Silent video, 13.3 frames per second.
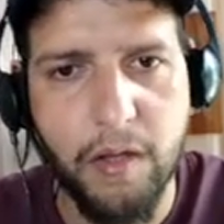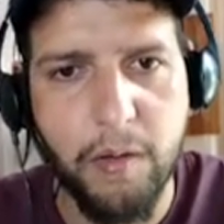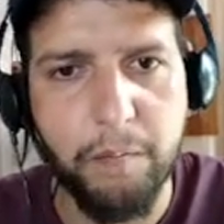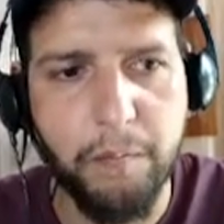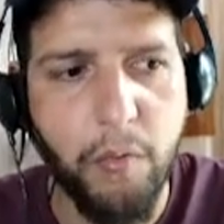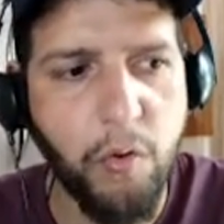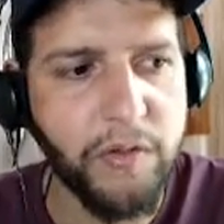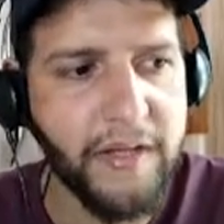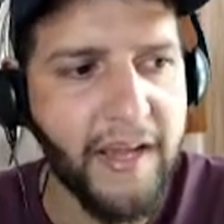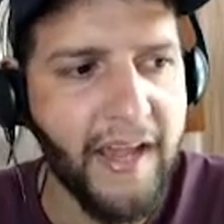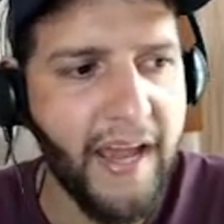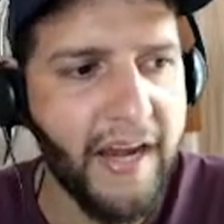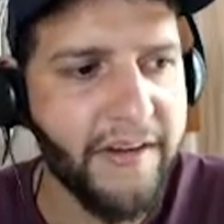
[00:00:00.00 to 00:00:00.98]
Port
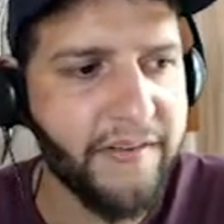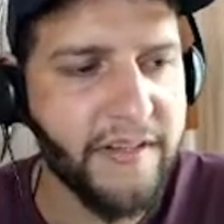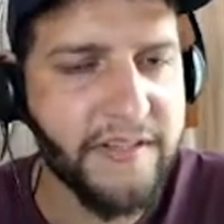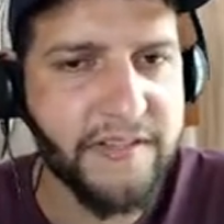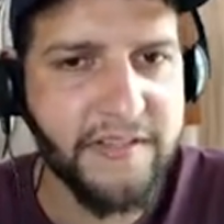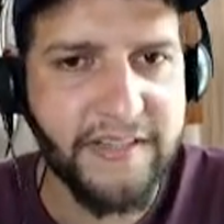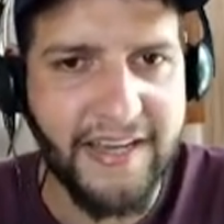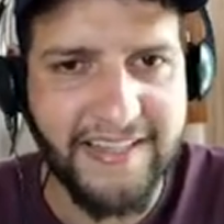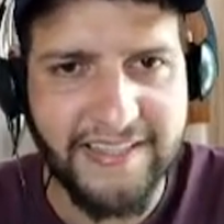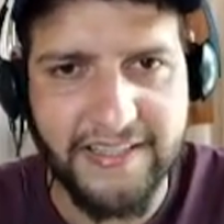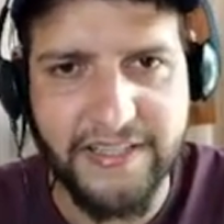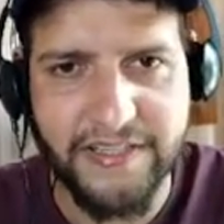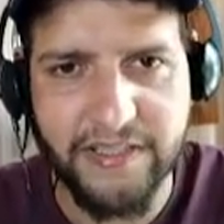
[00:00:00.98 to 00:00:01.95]
Address
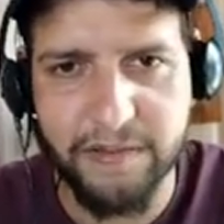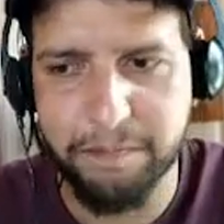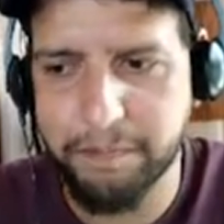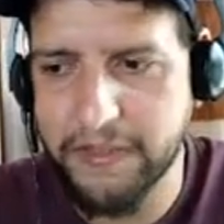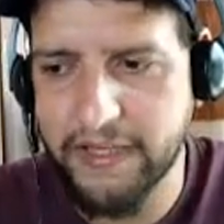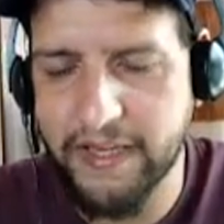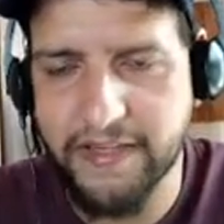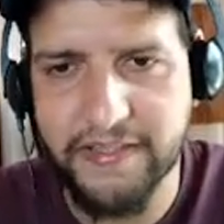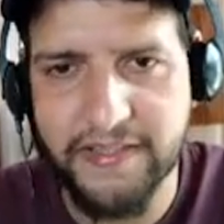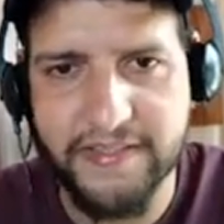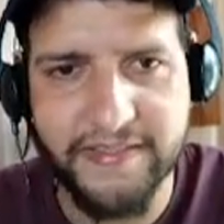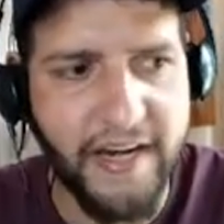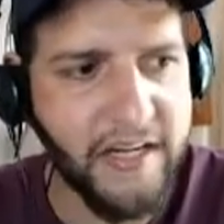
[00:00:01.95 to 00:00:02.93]
Translation.
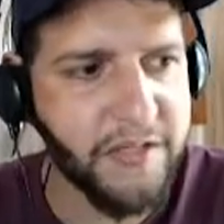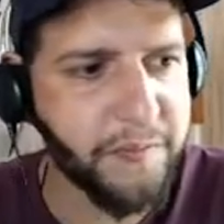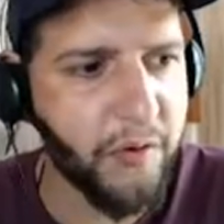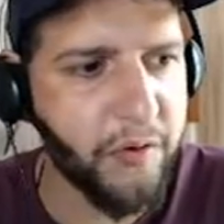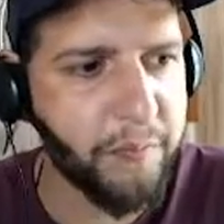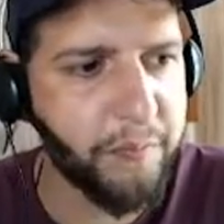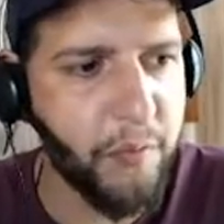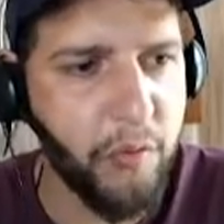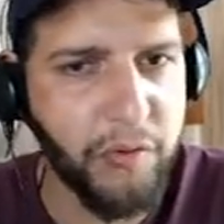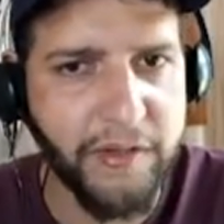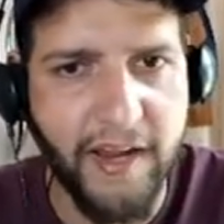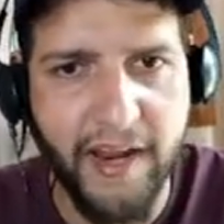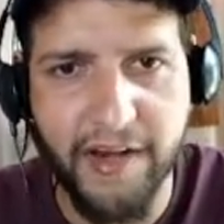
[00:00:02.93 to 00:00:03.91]
PAT stands for
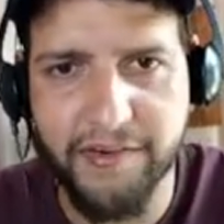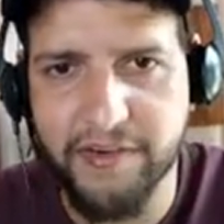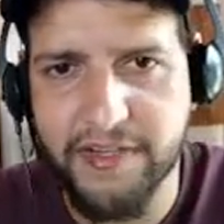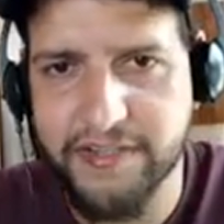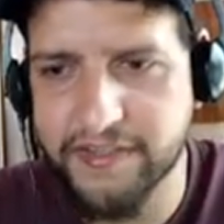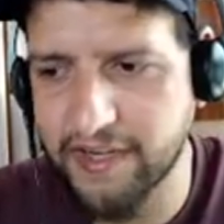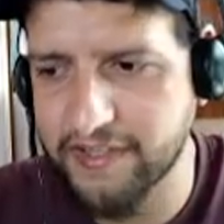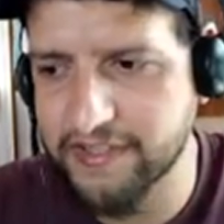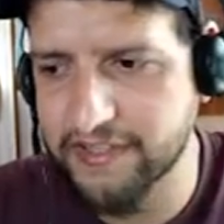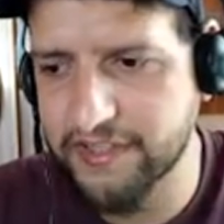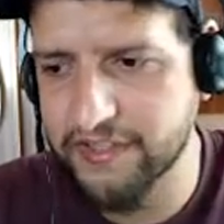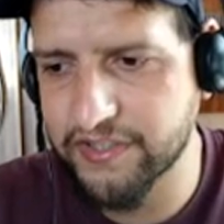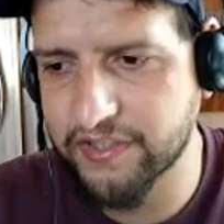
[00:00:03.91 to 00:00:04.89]
Port Address
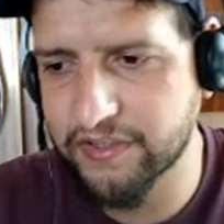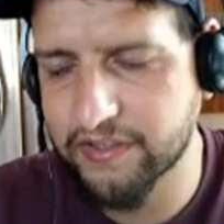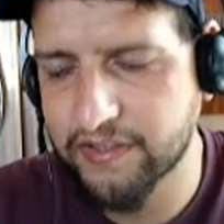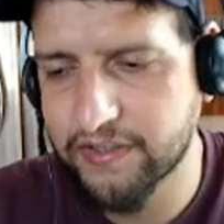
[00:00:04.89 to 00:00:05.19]
Translation.